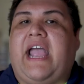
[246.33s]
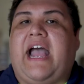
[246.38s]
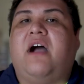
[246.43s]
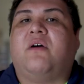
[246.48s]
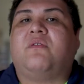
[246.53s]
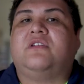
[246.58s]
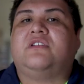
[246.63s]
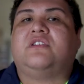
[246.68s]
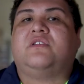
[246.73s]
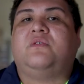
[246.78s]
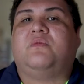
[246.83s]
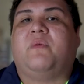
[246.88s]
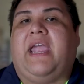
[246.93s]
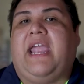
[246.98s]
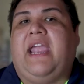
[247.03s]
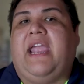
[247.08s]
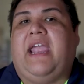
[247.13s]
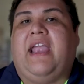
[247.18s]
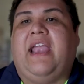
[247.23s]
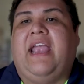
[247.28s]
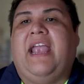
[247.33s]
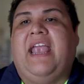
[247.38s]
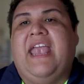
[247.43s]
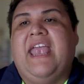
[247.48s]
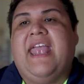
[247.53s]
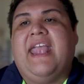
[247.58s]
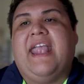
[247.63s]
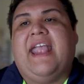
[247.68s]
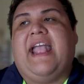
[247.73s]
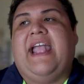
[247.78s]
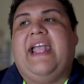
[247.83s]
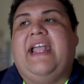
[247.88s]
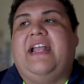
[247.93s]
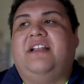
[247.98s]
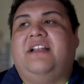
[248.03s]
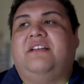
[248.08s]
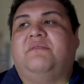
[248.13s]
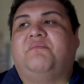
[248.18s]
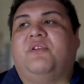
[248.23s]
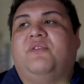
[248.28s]
hours away,
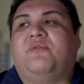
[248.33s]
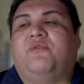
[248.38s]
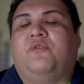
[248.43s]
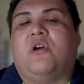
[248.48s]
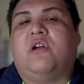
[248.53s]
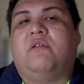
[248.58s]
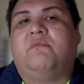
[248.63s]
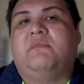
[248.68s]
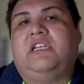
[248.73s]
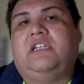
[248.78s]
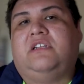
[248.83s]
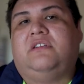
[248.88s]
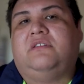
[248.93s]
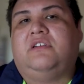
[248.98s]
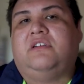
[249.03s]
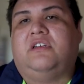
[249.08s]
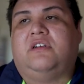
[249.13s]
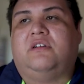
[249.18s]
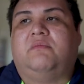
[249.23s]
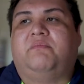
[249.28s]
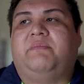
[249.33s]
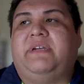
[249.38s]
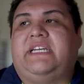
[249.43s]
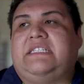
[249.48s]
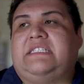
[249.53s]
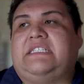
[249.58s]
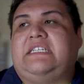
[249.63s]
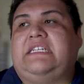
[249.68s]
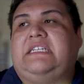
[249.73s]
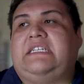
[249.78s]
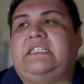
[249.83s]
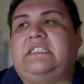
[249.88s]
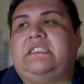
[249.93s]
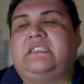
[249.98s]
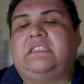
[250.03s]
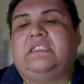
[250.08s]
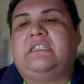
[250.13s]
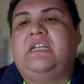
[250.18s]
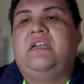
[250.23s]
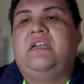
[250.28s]
and perform in, you know, big cities.